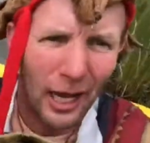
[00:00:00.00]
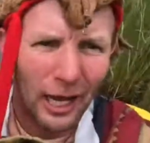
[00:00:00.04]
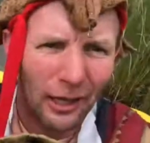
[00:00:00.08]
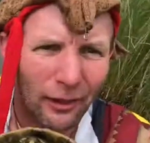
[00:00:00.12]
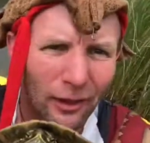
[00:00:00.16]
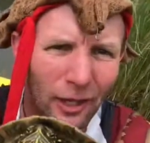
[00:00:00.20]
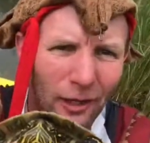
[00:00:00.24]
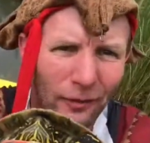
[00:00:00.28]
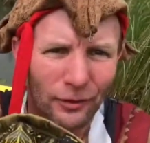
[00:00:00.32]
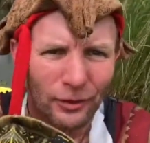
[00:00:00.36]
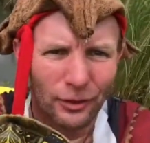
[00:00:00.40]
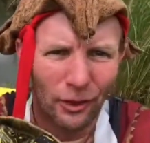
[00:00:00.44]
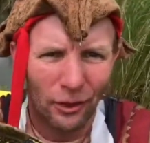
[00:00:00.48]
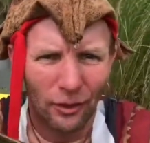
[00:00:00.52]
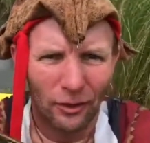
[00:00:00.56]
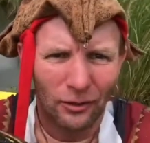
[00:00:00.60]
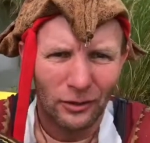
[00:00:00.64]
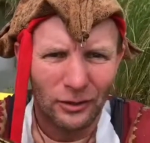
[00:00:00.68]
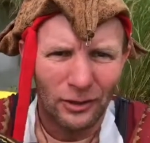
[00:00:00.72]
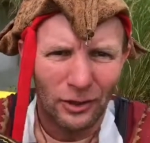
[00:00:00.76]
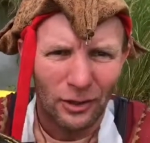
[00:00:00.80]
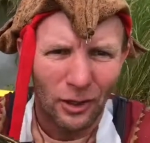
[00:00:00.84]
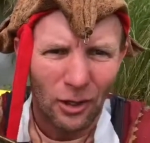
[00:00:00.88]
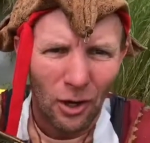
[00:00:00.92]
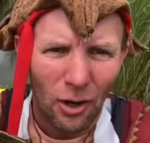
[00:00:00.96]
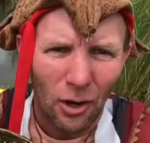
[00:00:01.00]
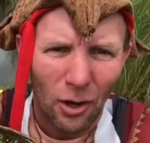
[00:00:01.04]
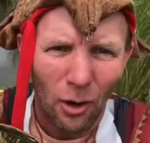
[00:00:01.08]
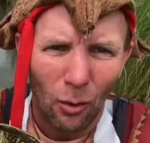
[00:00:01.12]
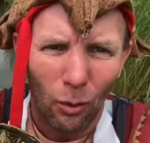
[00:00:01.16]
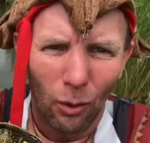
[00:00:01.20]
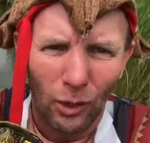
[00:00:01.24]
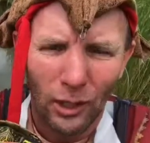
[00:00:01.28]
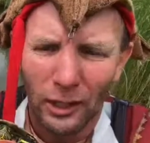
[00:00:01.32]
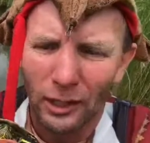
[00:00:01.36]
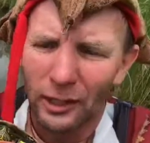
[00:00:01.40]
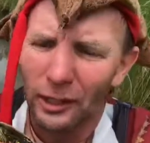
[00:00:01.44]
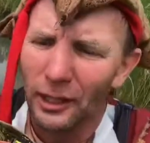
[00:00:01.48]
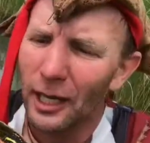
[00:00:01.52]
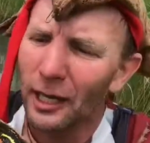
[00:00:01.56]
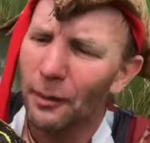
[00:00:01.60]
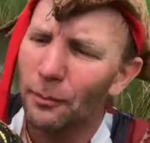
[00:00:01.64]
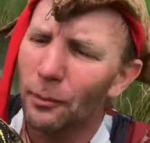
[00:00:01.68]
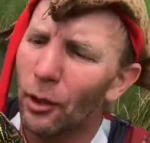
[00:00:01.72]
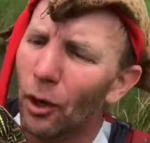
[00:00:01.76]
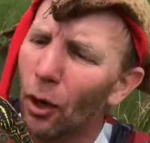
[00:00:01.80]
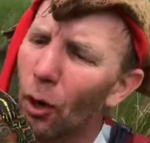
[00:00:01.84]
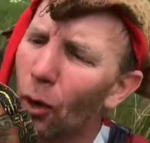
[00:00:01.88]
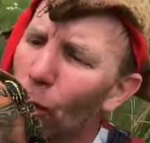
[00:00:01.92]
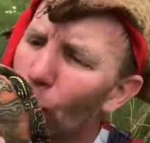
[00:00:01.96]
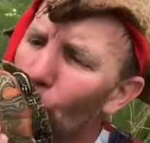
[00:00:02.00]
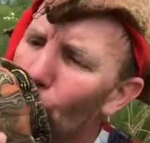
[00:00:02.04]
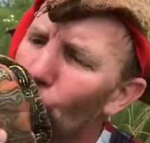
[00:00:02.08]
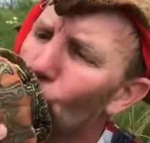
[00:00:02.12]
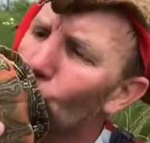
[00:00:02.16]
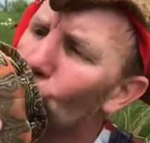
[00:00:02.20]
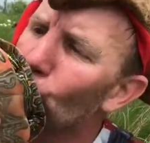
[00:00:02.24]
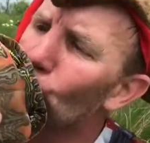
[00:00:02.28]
I love turtles. We're gonna let him go.